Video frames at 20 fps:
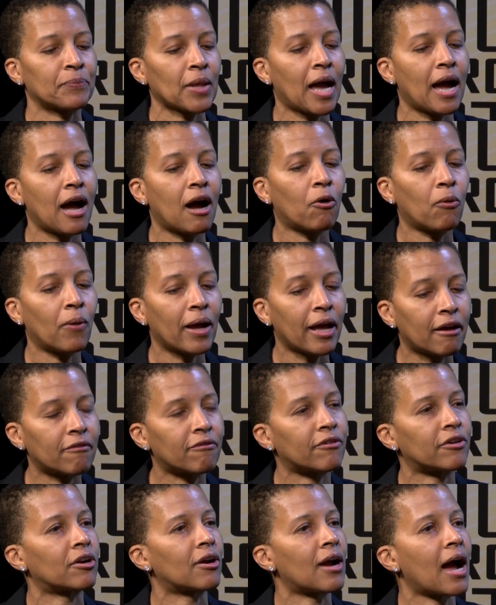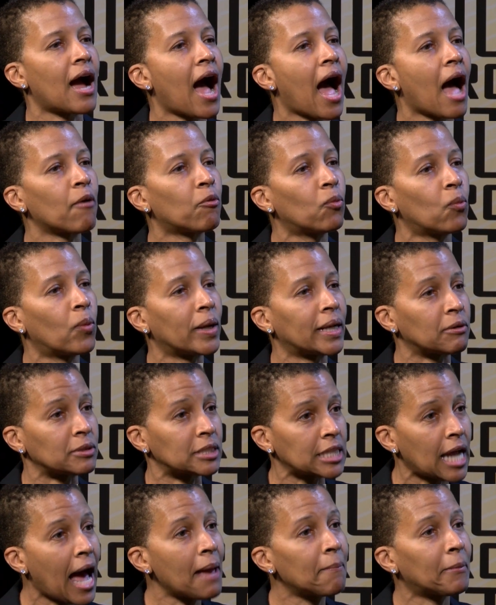However, when
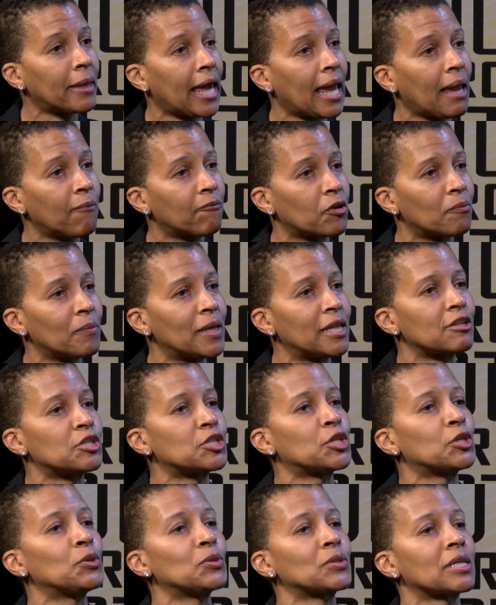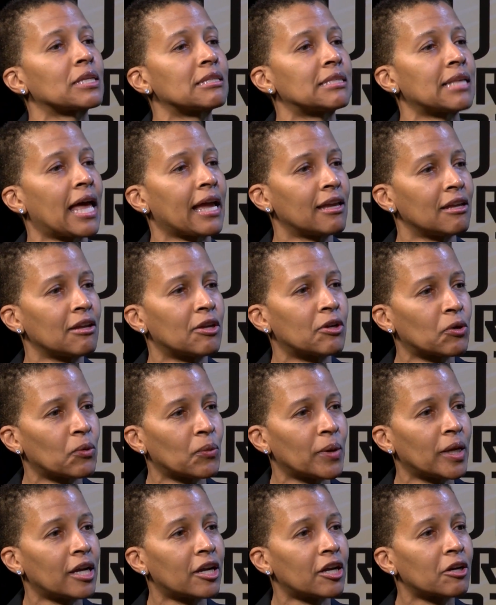time came for me to choose a second
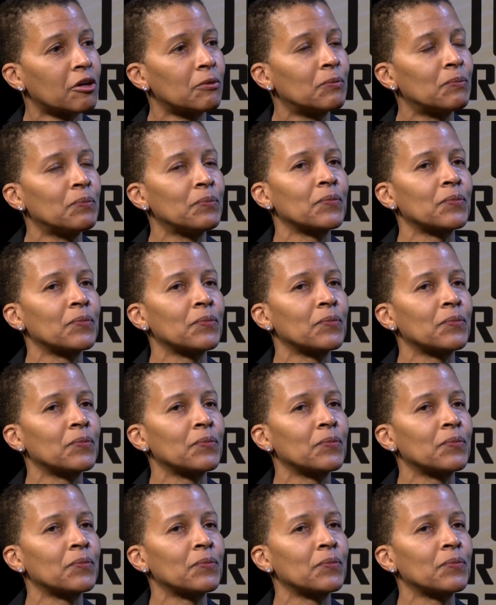career,